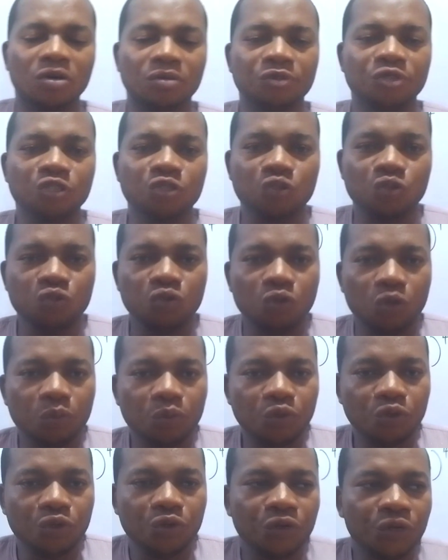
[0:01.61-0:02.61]
welcome you to
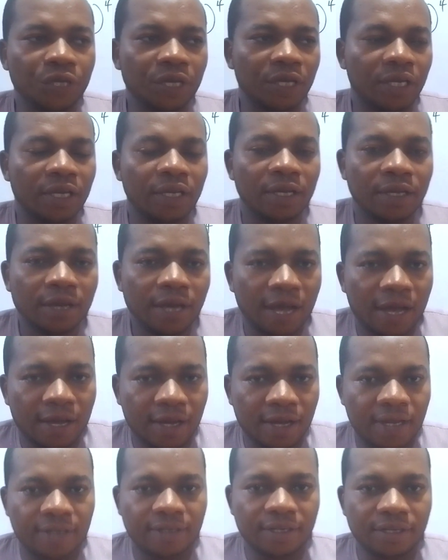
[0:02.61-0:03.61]
Noble UK
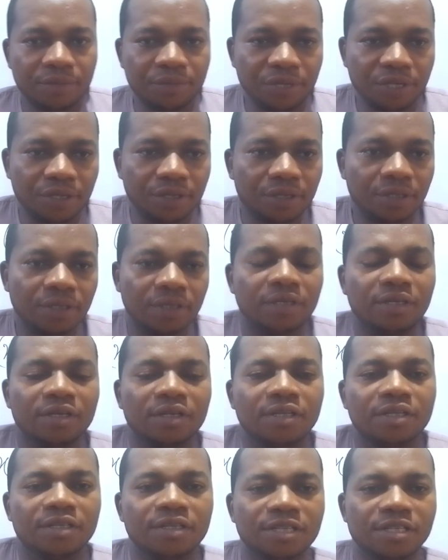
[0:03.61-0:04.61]
Academy.
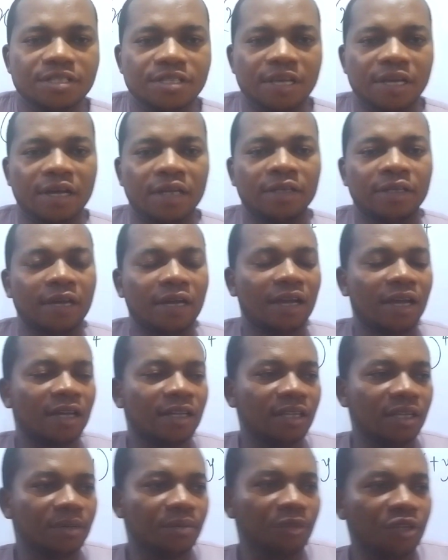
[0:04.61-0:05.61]
This is an
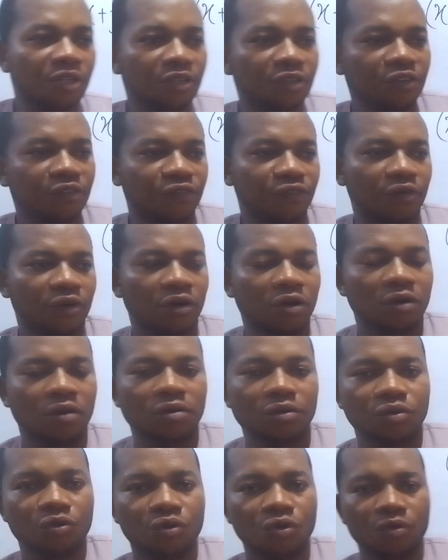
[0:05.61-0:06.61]
academy for
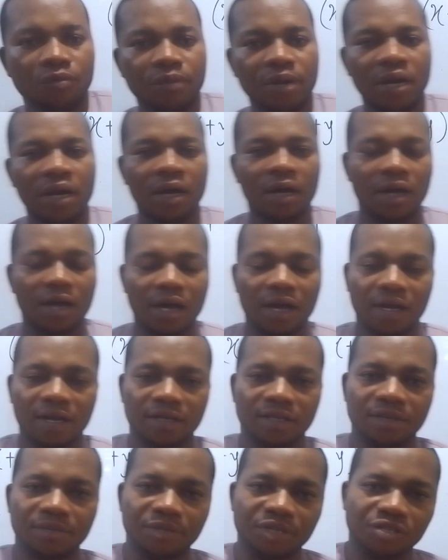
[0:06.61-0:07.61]
global
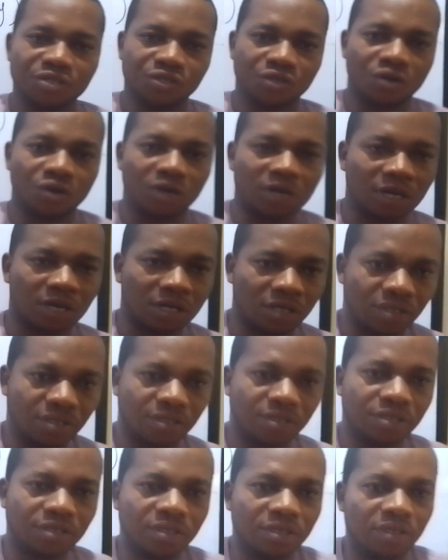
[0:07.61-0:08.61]
academic
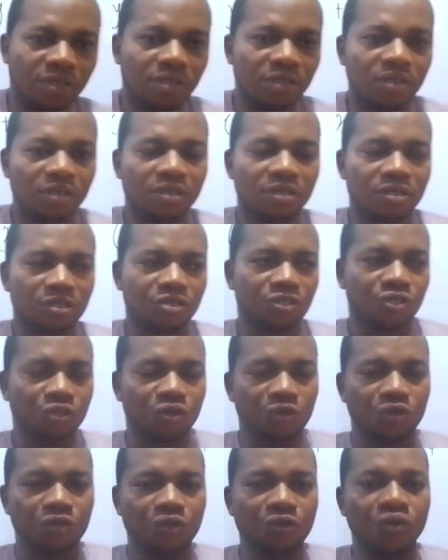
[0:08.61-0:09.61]
scholars,
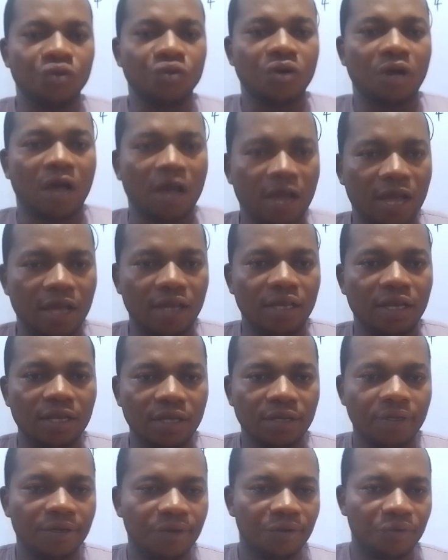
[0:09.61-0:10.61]
so you're
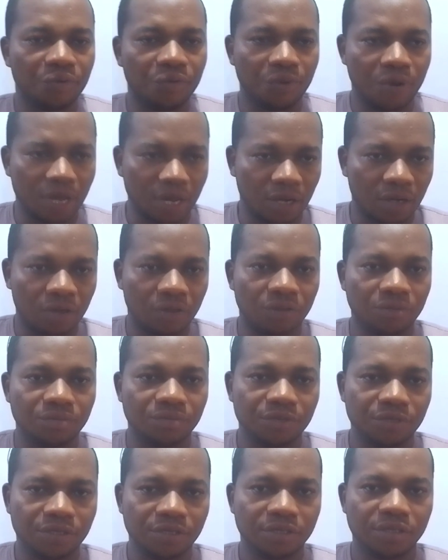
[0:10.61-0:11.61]
highly
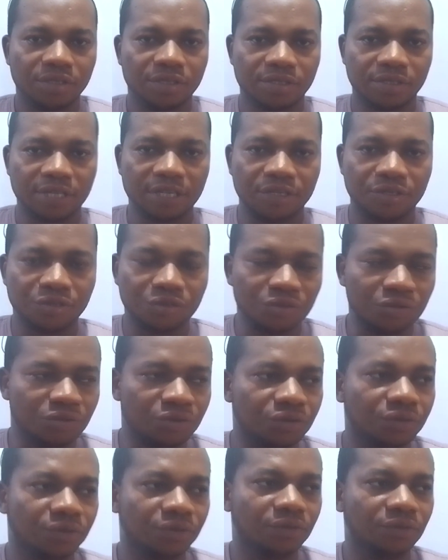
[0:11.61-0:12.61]
welcome. Stay
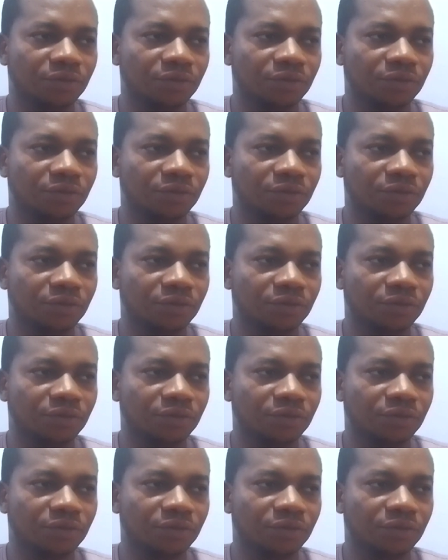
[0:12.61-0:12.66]
tuned.